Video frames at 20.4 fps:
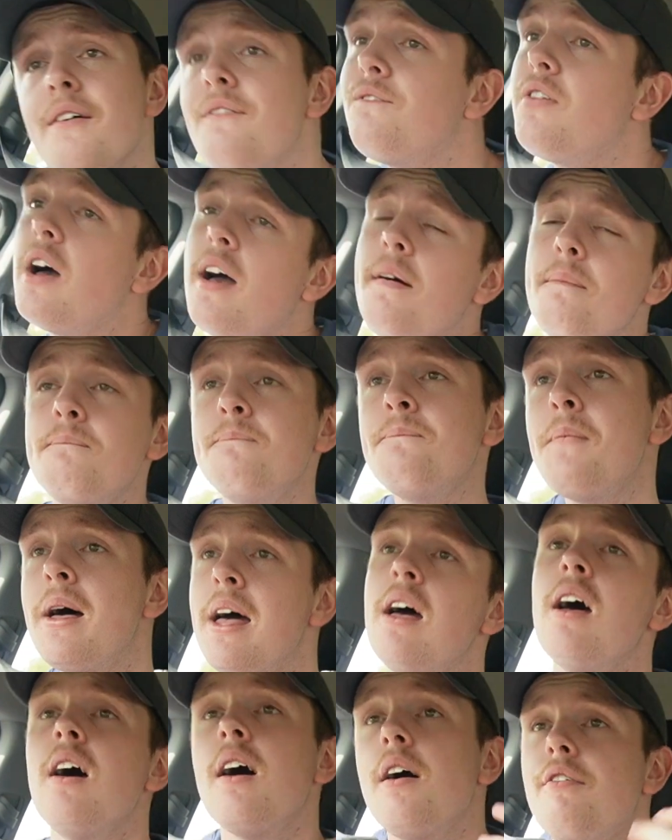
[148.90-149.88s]
Find
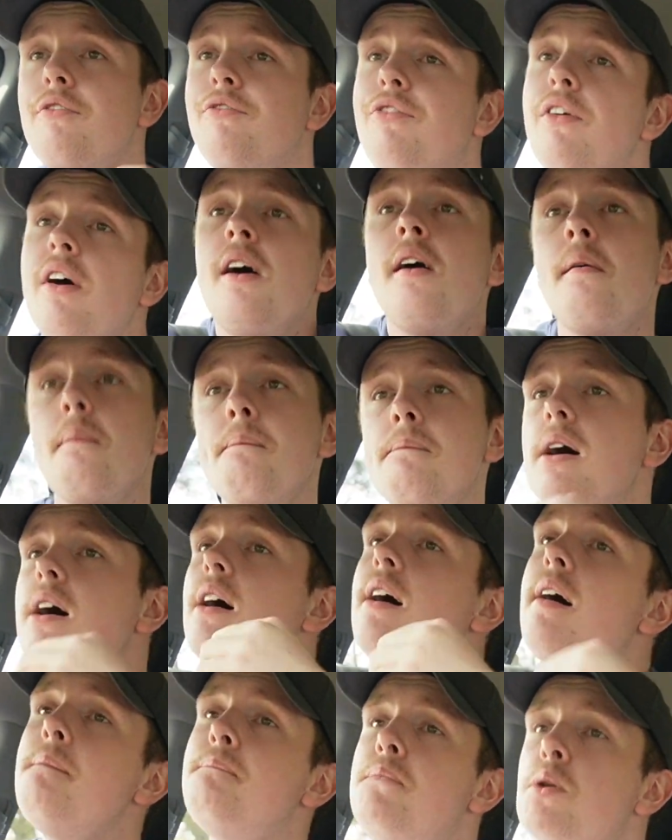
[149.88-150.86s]

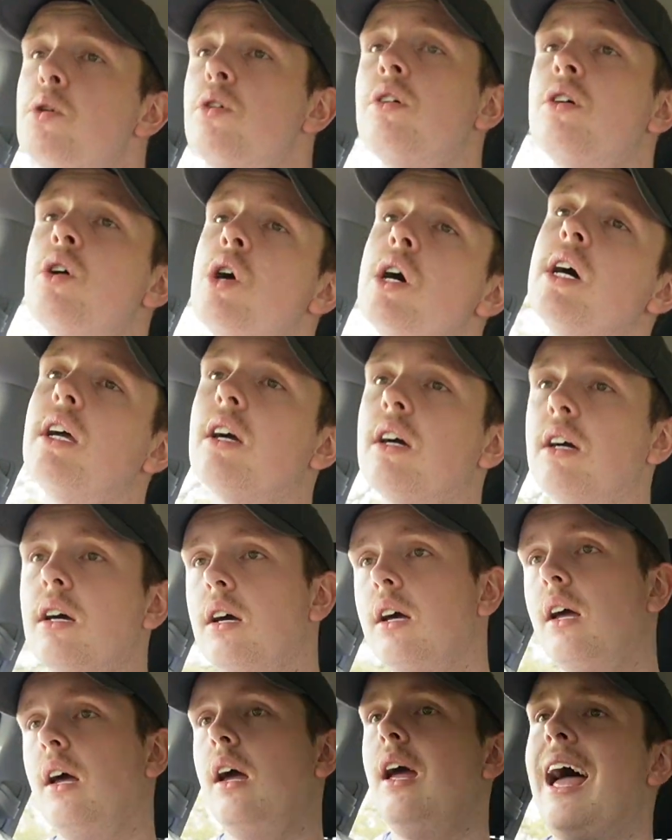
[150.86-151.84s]
my boy.
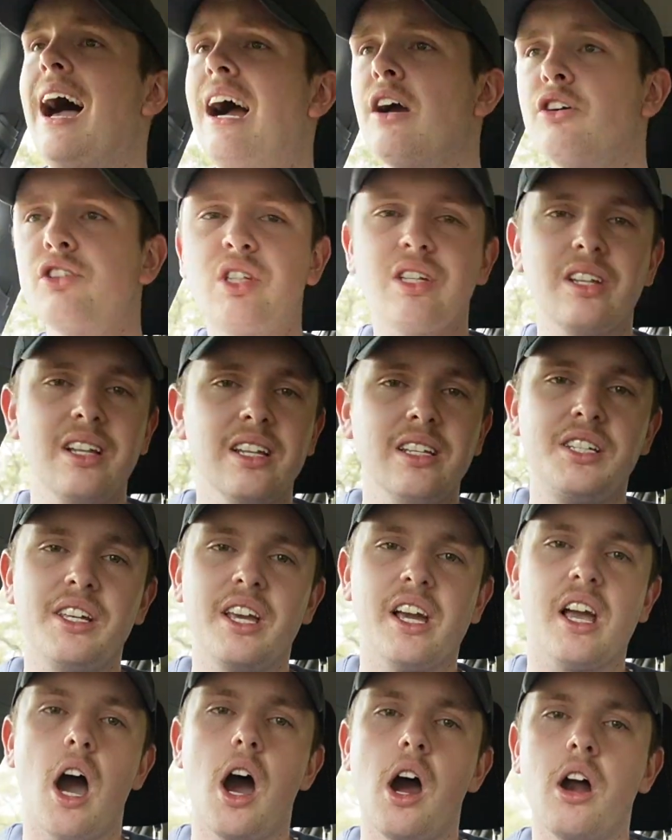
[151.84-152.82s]
How good's
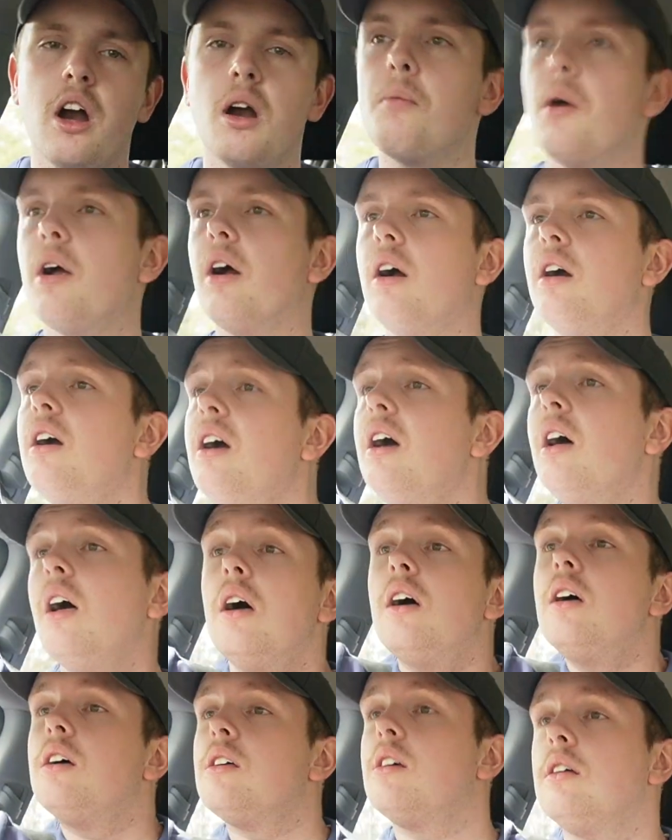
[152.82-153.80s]
Alessia Cara, bro?
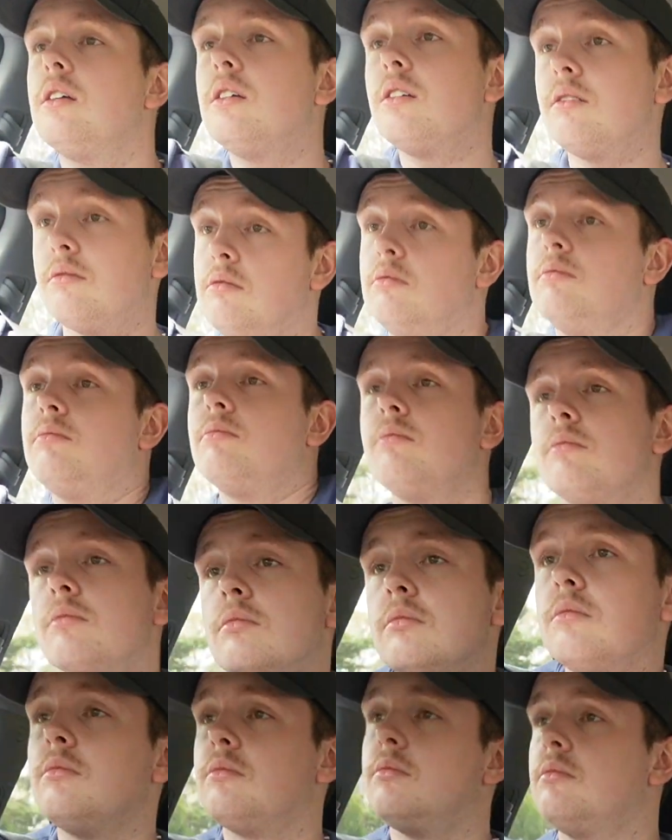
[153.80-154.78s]
Are you tall
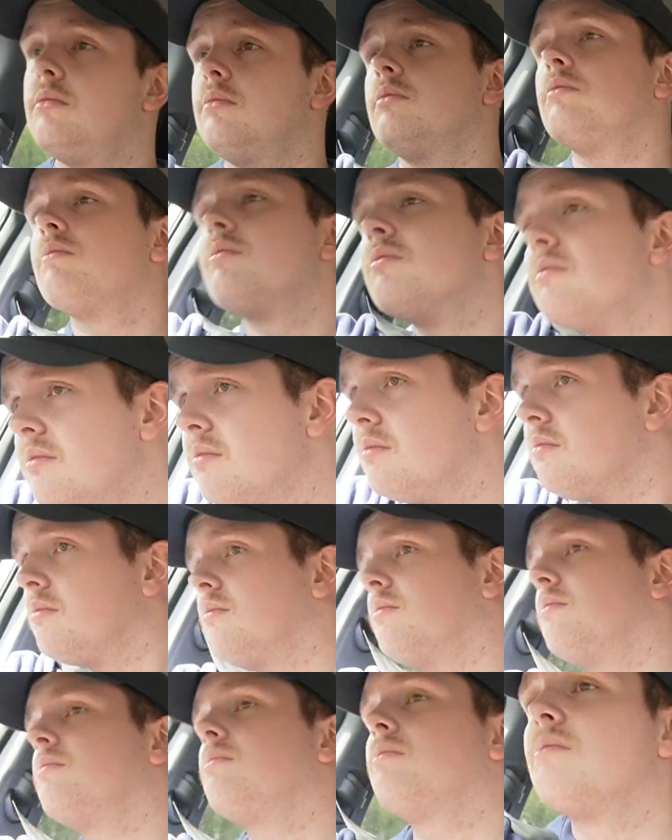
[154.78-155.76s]
with a spot in
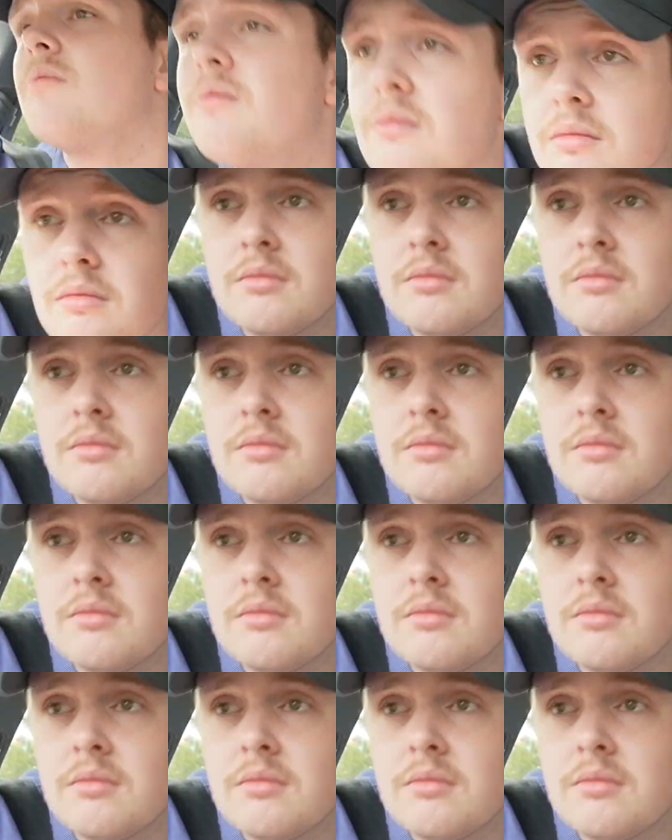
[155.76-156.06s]
Florence?